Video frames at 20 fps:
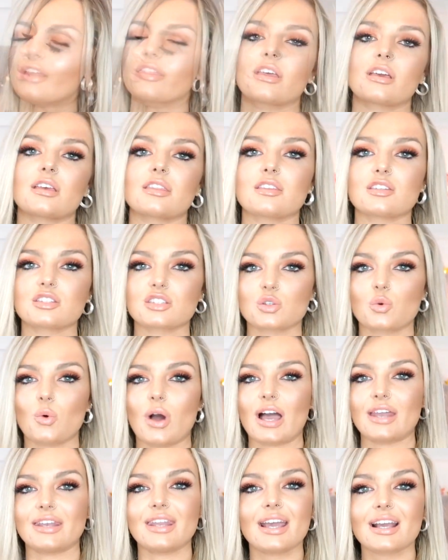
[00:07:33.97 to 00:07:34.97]
I think the
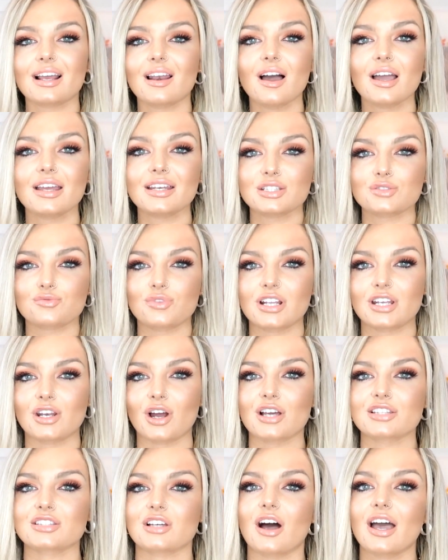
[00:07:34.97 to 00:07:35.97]
square neckline is really nice.